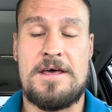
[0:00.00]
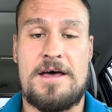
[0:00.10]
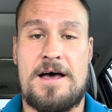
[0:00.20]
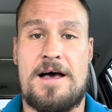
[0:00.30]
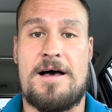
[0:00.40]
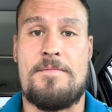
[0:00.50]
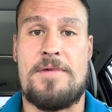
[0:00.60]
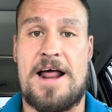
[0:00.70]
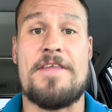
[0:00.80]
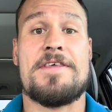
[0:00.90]

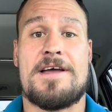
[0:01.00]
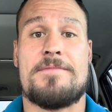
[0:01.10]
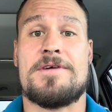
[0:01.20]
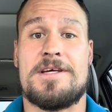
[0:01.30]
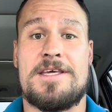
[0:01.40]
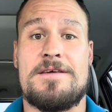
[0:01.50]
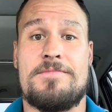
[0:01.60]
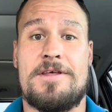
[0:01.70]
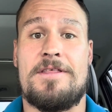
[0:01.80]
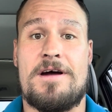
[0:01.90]
but I think I'm gonna
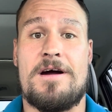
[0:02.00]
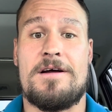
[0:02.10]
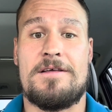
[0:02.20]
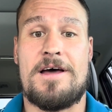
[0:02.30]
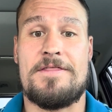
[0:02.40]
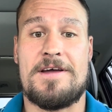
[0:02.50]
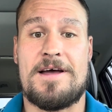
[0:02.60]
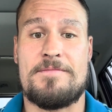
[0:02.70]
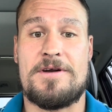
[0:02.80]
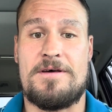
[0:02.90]
keep it there. I think
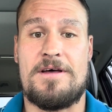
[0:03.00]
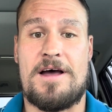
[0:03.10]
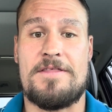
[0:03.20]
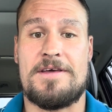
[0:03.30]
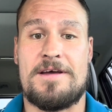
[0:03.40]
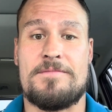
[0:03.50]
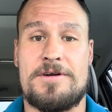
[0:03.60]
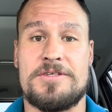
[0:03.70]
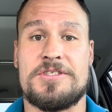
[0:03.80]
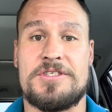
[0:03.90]
I'm
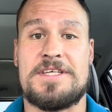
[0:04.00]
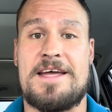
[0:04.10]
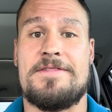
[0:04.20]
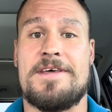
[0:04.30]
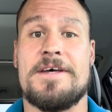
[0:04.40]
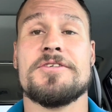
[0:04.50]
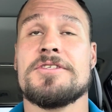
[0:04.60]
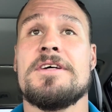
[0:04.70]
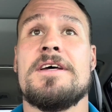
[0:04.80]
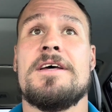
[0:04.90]
gonna sustain
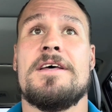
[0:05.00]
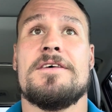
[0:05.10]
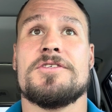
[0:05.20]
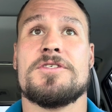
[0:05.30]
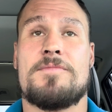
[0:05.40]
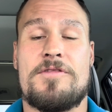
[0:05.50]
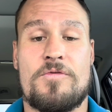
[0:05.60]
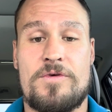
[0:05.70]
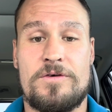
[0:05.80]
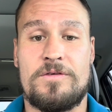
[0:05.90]
this. This has been
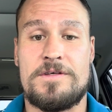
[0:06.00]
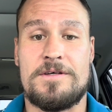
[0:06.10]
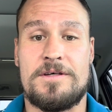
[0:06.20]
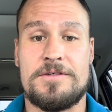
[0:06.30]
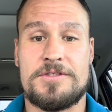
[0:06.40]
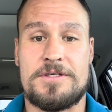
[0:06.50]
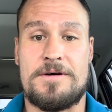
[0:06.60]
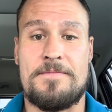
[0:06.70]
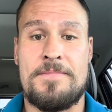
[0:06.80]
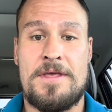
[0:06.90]
the real deal.
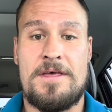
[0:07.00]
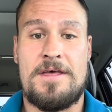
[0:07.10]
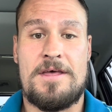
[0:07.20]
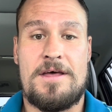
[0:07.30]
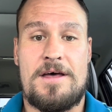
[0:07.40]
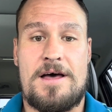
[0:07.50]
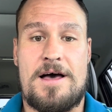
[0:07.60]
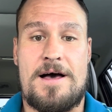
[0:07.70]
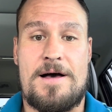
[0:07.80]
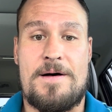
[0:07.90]
So
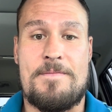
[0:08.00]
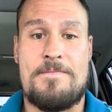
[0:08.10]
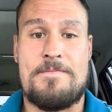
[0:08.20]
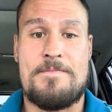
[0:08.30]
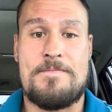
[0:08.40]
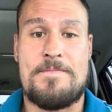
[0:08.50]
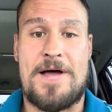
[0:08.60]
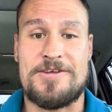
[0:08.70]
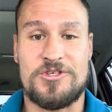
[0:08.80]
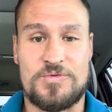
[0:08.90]

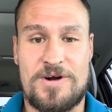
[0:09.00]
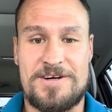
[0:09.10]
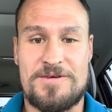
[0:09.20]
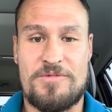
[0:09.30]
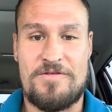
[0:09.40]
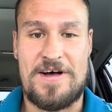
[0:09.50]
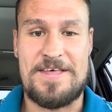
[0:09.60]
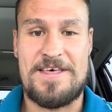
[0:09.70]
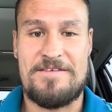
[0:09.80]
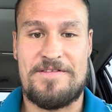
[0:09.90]
I just wanted to
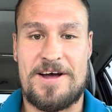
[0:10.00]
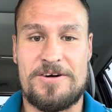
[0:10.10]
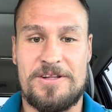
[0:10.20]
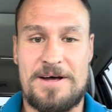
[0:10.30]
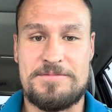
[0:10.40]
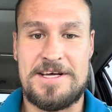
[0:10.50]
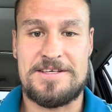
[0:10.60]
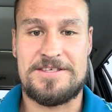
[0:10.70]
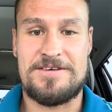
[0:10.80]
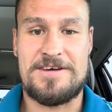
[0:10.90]
provide that final
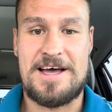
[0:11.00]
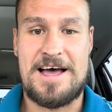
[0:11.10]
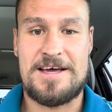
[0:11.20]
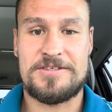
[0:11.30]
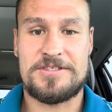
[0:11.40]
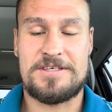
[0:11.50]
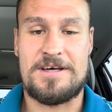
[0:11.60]
update to you guys.